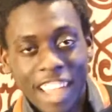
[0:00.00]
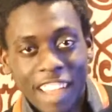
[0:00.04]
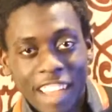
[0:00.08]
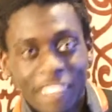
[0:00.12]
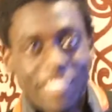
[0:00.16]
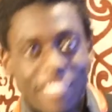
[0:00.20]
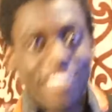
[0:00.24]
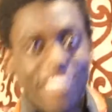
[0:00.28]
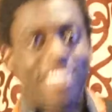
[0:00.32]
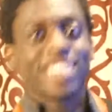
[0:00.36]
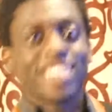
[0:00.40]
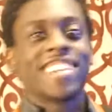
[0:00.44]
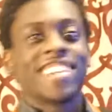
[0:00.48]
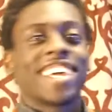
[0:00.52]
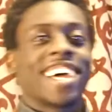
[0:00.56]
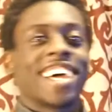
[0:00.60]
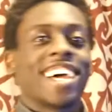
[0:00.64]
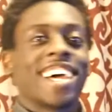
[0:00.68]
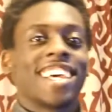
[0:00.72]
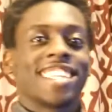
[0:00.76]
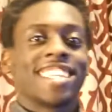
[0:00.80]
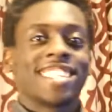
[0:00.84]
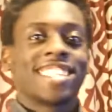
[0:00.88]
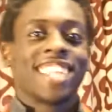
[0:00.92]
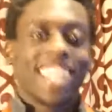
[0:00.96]
for you
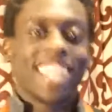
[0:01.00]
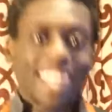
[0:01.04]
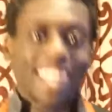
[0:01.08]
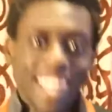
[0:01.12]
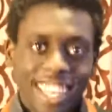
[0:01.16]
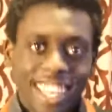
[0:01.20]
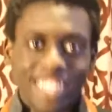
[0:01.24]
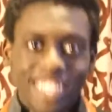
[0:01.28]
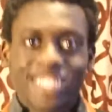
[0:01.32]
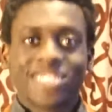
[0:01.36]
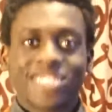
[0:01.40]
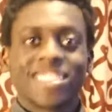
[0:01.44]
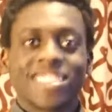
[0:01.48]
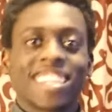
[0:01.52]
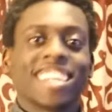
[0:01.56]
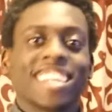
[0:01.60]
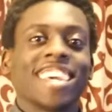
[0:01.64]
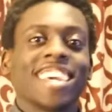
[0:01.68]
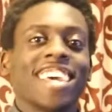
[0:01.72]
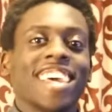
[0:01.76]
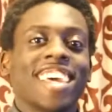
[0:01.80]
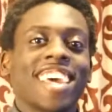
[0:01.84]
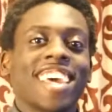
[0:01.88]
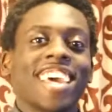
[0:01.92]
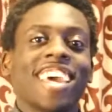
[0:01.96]
guys next week
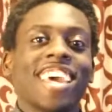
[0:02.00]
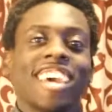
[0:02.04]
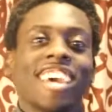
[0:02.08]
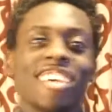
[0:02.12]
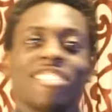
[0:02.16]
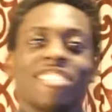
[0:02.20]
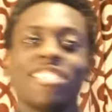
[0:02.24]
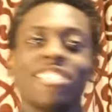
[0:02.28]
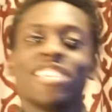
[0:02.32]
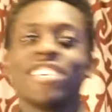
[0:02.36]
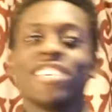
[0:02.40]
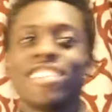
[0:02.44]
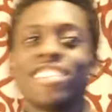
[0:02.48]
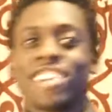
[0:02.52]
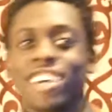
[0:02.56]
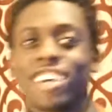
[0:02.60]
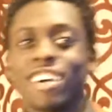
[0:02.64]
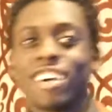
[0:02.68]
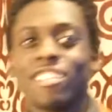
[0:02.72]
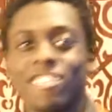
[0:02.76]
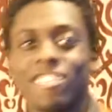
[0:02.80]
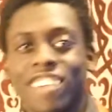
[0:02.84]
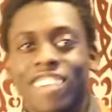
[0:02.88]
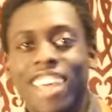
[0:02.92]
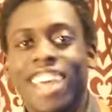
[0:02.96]
if you
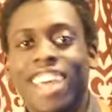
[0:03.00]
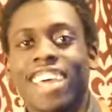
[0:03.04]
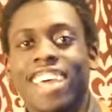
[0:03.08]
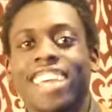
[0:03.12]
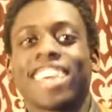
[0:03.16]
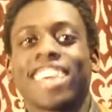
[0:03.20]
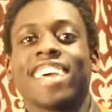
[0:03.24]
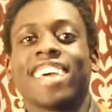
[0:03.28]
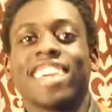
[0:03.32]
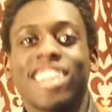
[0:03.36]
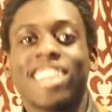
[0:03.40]
come back.